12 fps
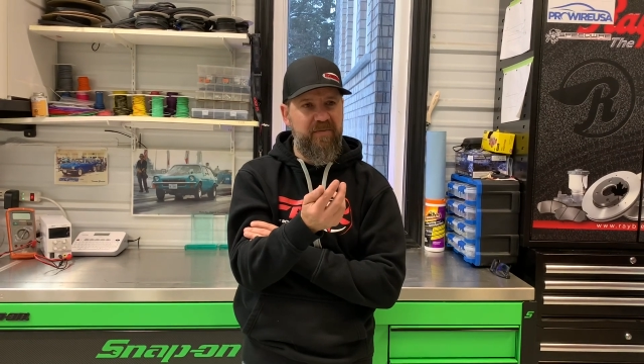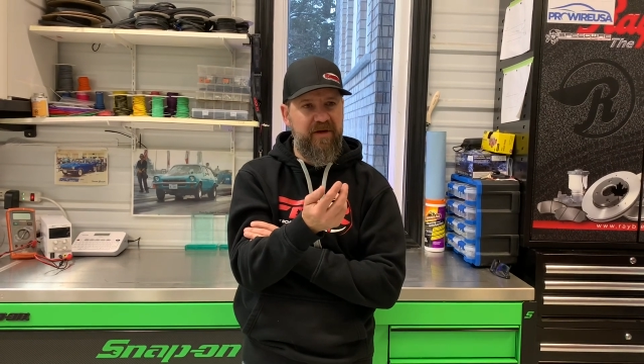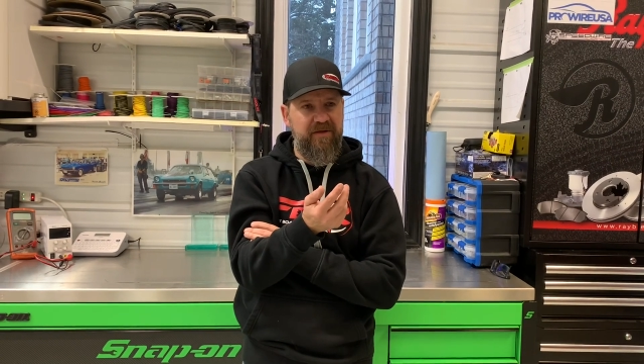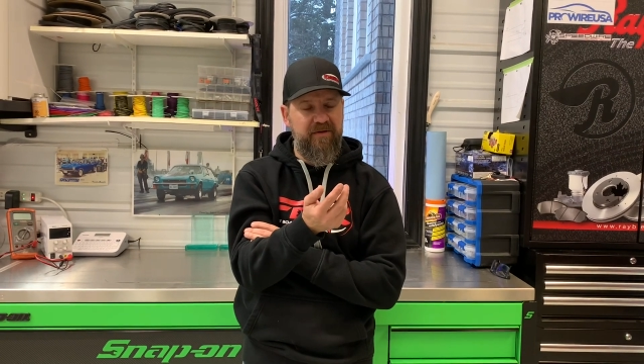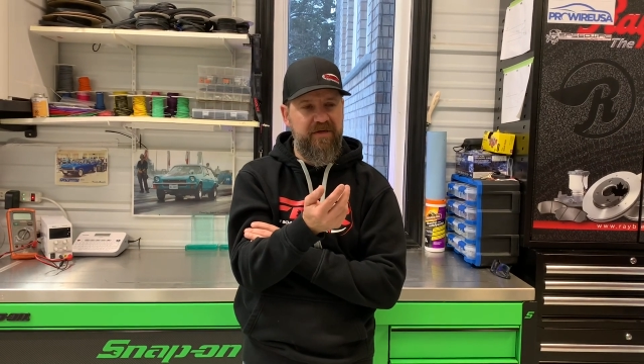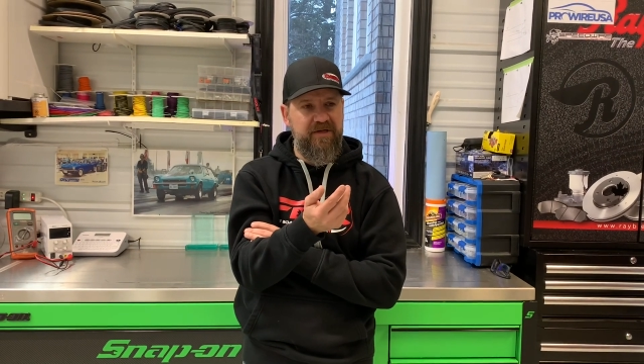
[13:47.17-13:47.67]
by
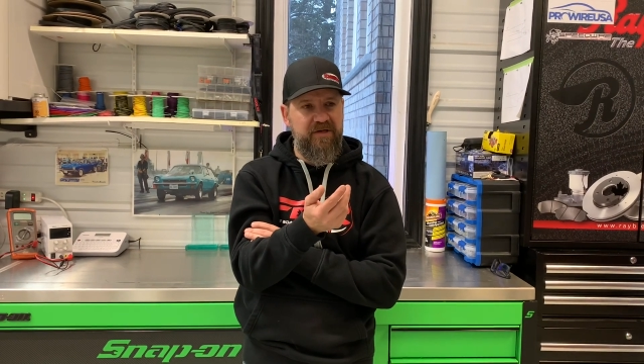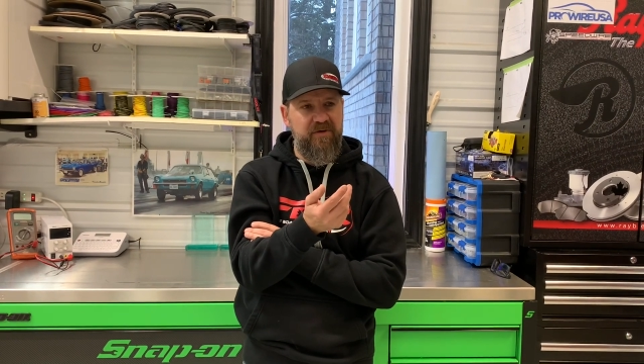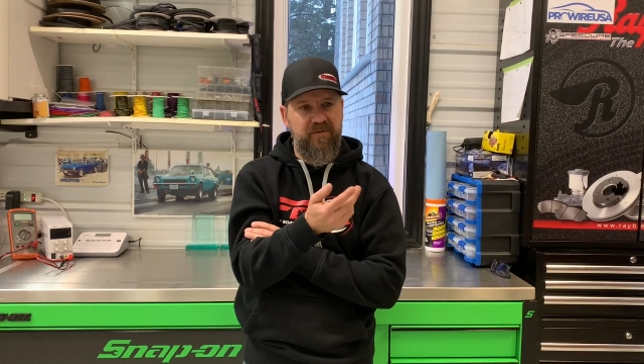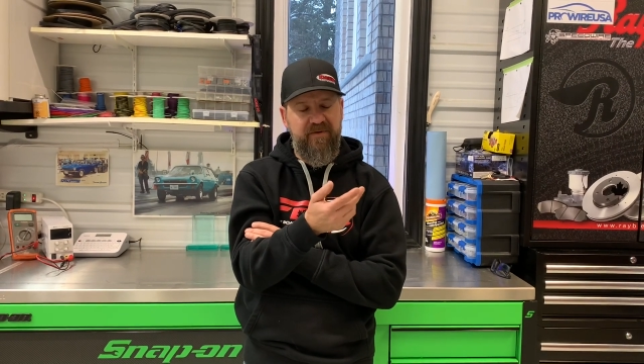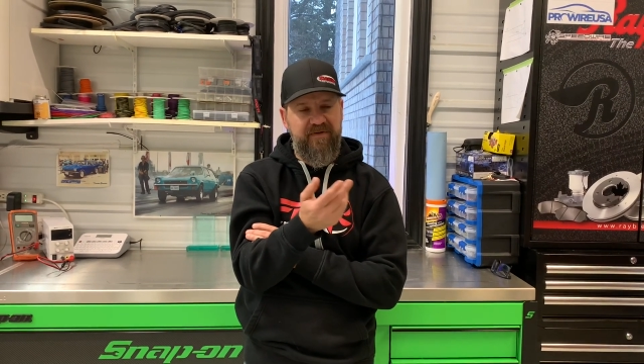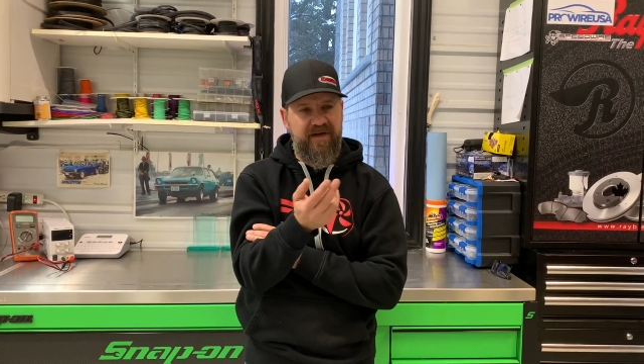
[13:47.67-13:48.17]
32.
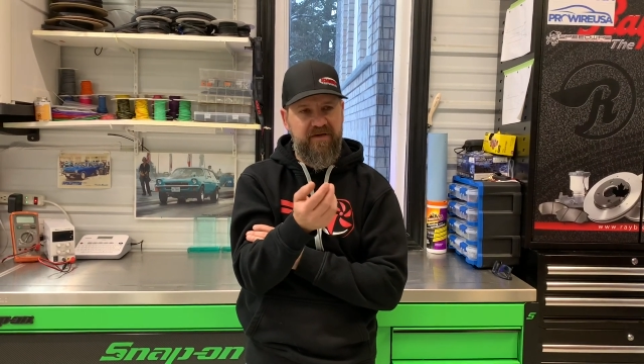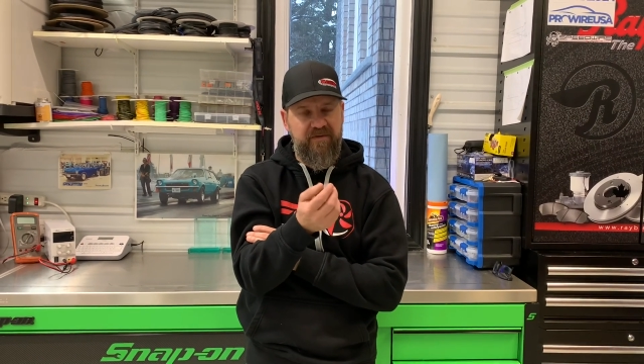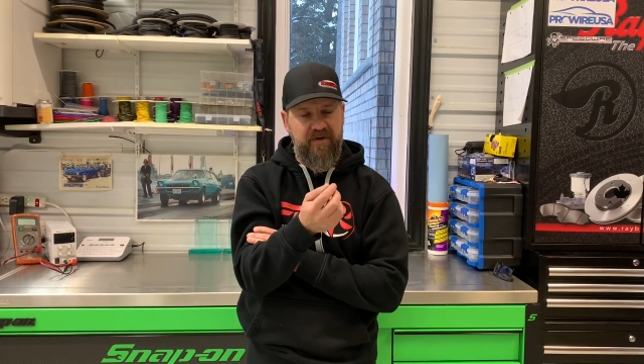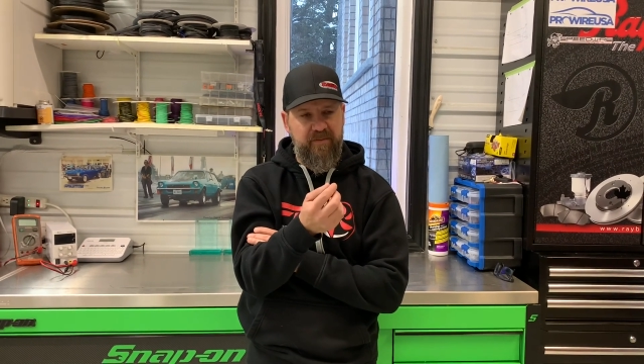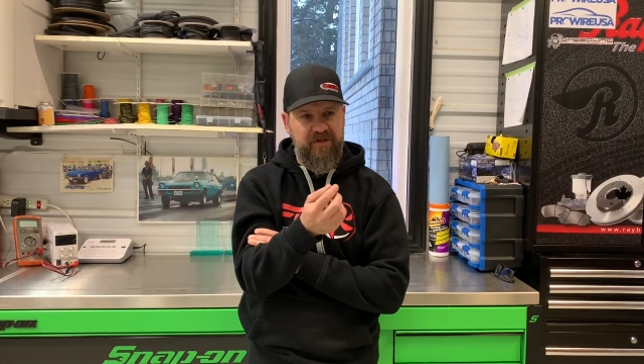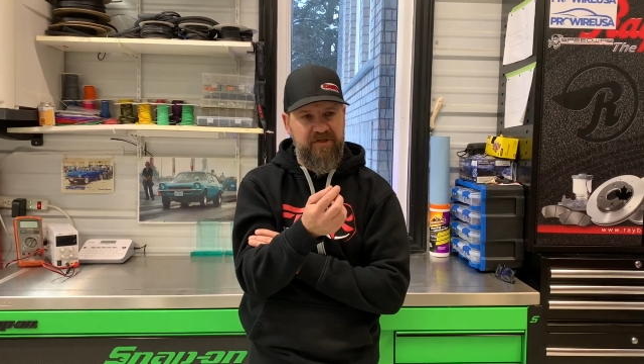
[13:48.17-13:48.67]
We've kicked
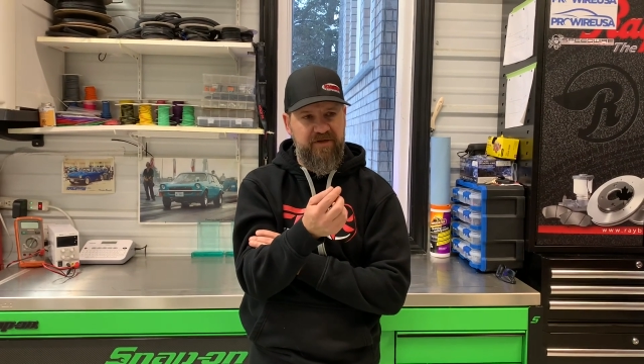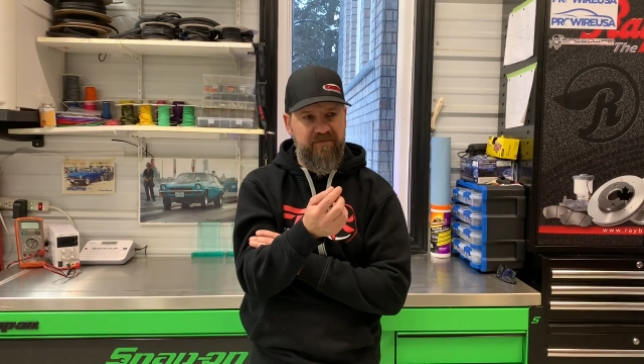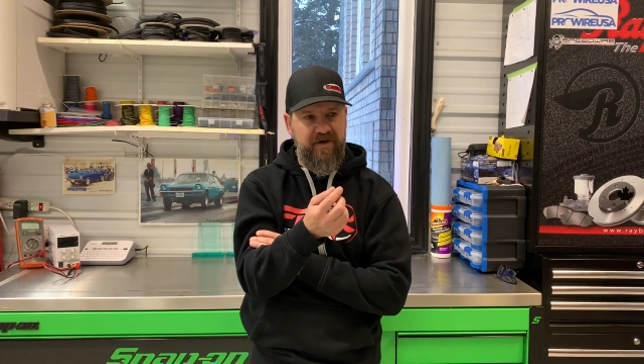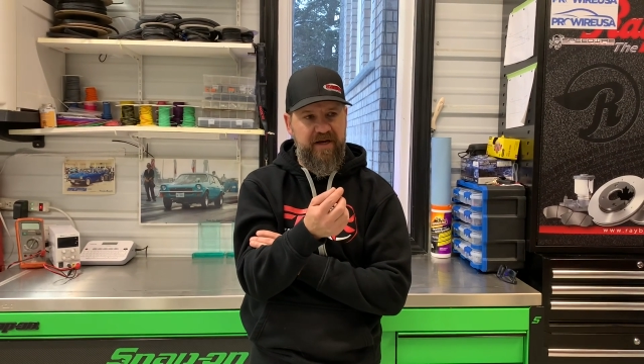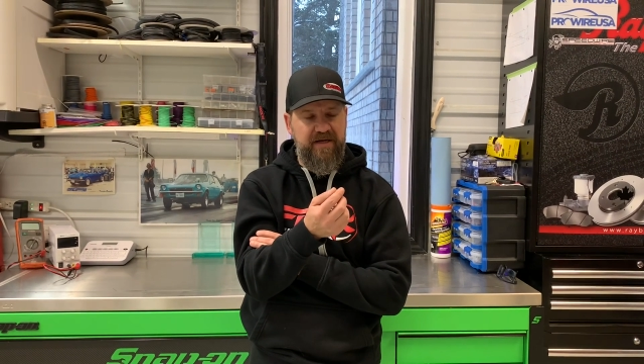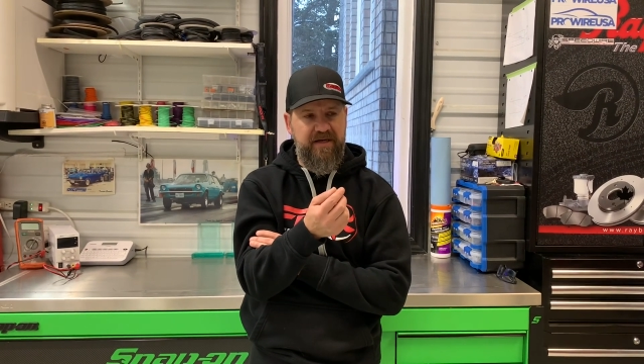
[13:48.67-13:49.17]
around a bunch of
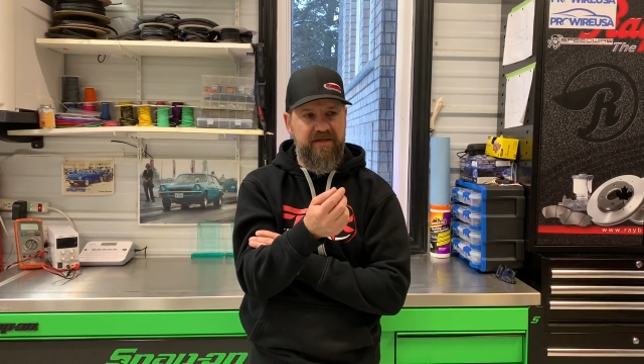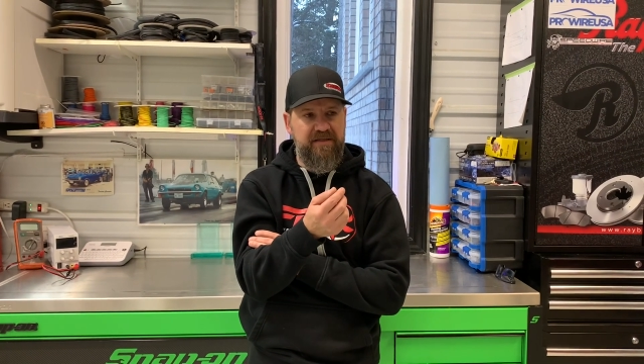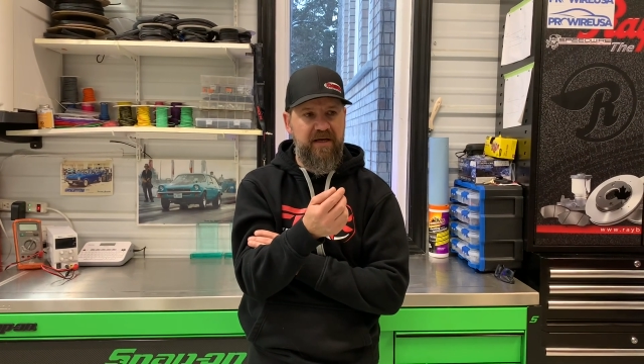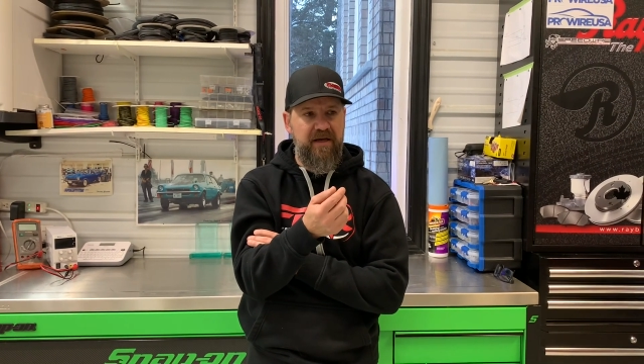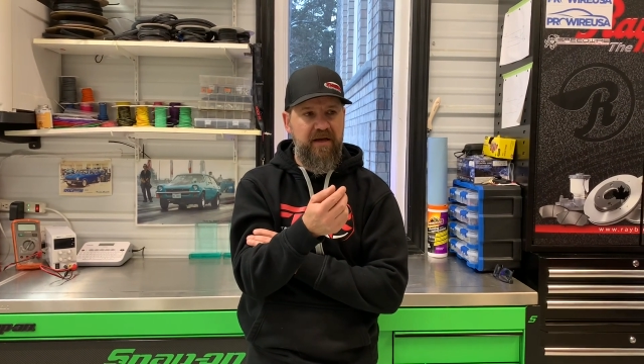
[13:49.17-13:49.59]
different ideas.